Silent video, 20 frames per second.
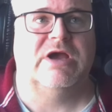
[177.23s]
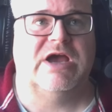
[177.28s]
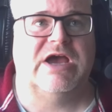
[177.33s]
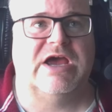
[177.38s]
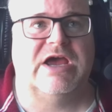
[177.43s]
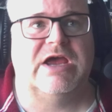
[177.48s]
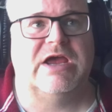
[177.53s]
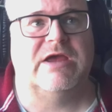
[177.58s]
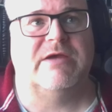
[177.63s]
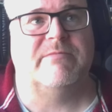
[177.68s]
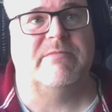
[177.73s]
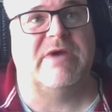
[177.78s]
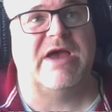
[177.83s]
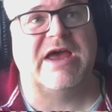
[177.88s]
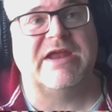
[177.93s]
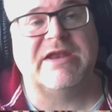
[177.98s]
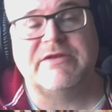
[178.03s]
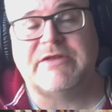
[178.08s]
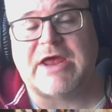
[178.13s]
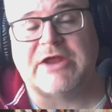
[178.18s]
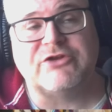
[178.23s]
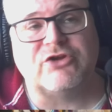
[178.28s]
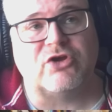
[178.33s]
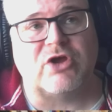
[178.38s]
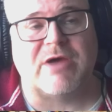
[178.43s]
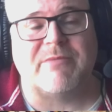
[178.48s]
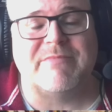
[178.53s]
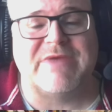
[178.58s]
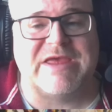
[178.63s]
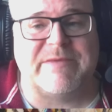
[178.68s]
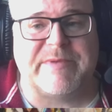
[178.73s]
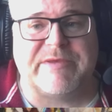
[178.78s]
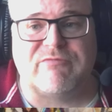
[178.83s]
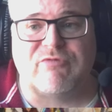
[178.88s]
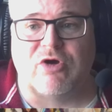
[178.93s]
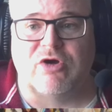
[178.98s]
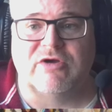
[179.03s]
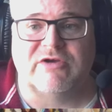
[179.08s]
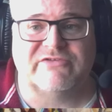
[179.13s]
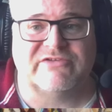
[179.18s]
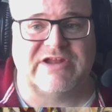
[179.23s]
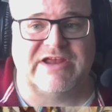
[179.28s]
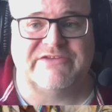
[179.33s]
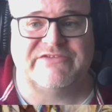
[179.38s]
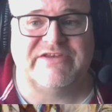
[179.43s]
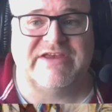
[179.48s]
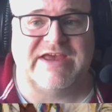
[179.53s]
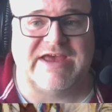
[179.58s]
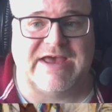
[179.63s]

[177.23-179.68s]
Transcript: um, and I don't, I may be wrong because, like I say,